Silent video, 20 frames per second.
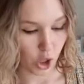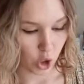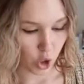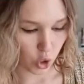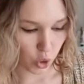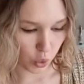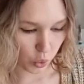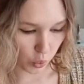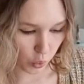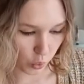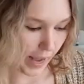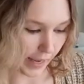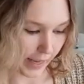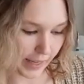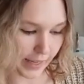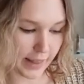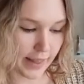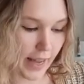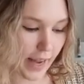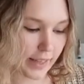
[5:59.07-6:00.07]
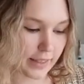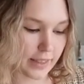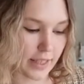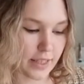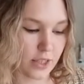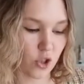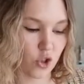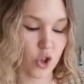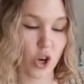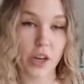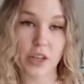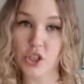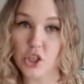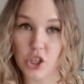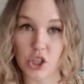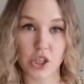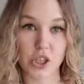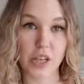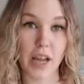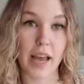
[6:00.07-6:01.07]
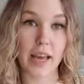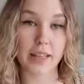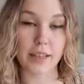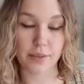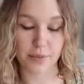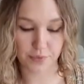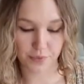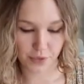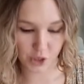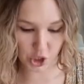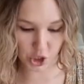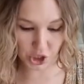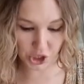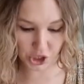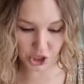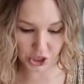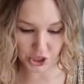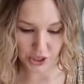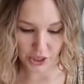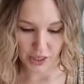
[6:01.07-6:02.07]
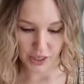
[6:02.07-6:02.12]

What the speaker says: to conduct a structured and efficient